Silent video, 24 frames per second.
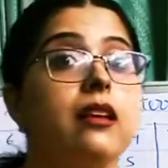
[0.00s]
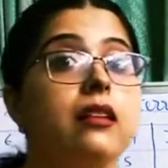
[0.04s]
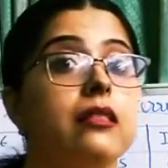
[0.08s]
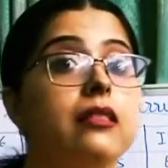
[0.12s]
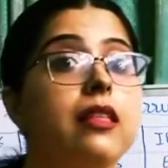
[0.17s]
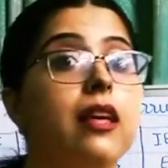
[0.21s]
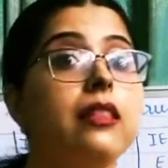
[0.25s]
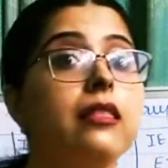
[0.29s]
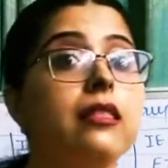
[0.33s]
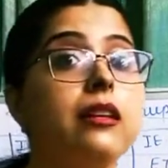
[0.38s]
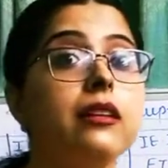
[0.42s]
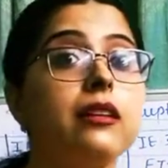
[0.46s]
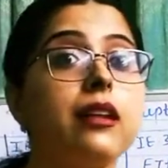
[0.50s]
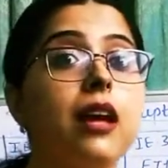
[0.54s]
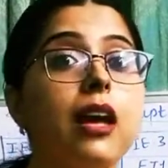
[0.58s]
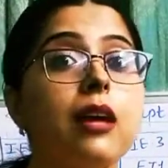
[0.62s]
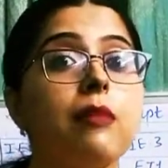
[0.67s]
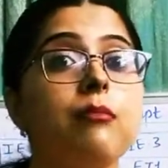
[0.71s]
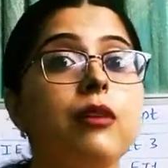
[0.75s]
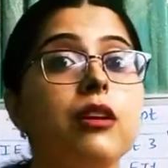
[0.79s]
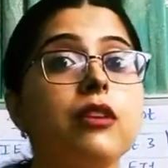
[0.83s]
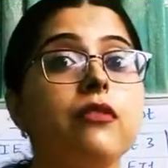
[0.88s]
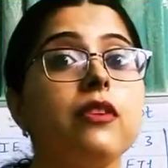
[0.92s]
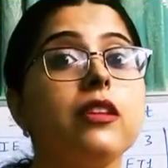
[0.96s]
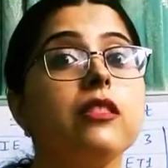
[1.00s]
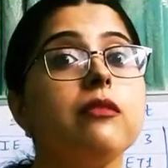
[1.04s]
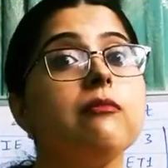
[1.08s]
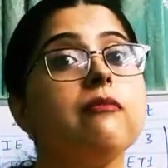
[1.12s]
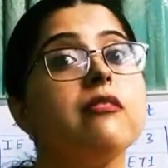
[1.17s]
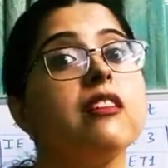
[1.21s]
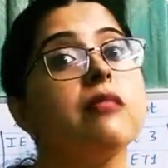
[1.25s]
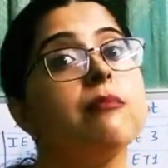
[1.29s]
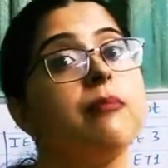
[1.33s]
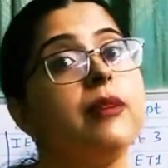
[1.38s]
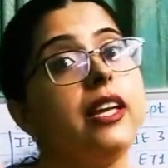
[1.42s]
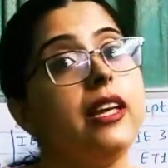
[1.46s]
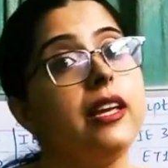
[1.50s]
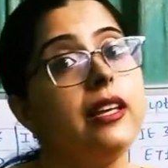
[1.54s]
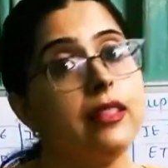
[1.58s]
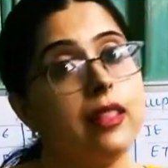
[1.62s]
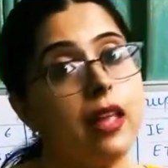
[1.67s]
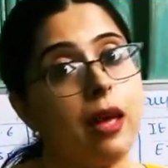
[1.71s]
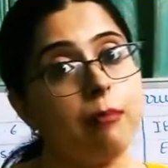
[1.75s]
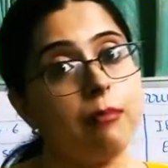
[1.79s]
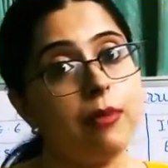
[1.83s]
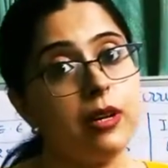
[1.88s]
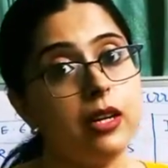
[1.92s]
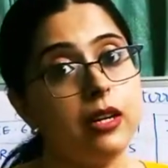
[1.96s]
then the timer 1 will be
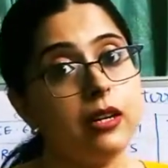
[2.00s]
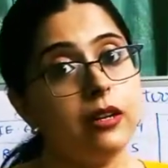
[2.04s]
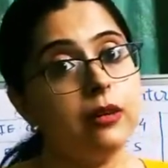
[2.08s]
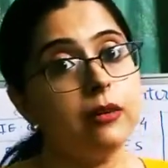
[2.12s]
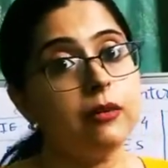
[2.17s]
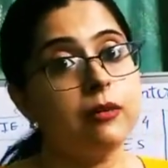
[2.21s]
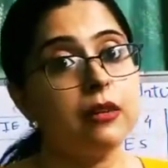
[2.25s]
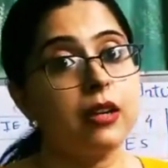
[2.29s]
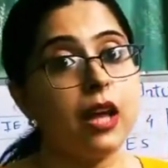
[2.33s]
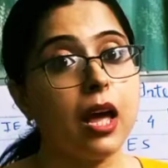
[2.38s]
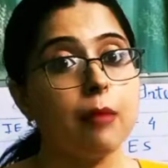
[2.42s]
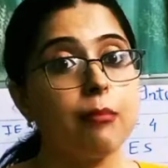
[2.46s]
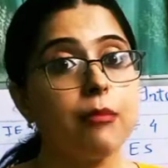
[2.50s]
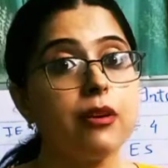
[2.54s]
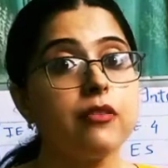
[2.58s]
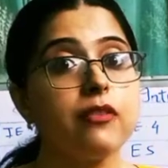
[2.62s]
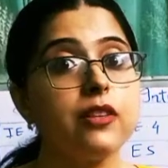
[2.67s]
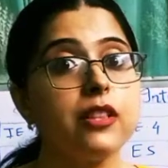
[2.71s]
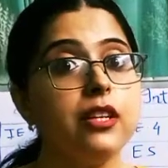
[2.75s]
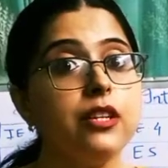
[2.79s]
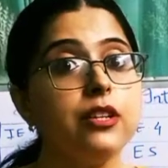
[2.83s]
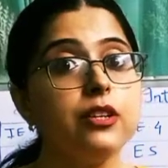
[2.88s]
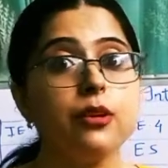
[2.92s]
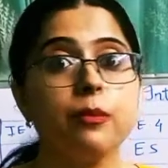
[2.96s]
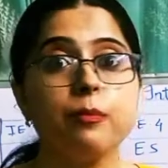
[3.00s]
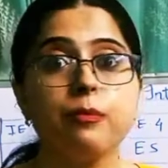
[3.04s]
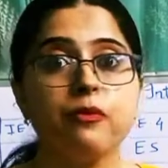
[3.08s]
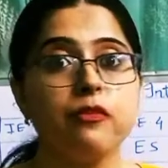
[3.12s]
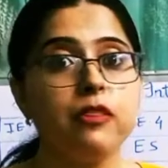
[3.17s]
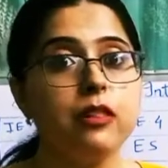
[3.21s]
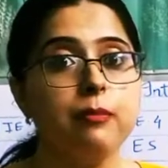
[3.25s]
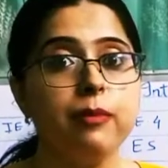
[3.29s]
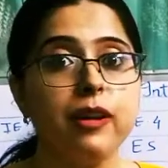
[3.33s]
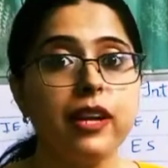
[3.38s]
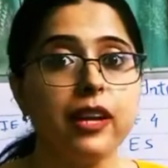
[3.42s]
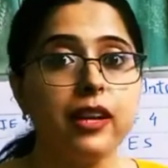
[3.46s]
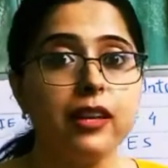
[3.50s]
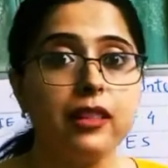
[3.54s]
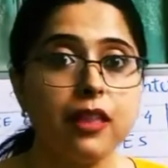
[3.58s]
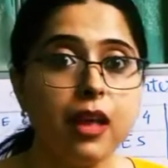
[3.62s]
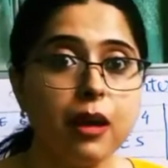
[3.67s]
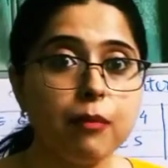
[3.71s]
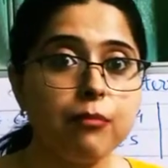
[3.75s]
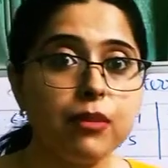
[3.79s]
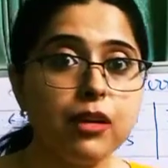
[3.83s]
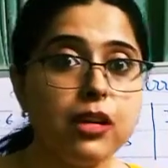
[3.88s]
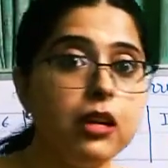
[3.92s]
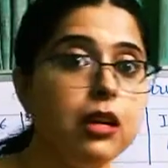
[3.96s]
enabled, timer 1 interrupt will be
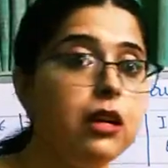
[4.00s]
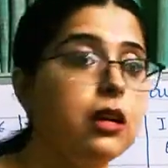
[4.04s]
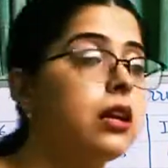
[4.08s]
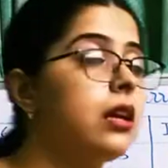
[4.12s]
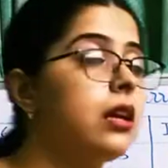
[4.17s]
enabled.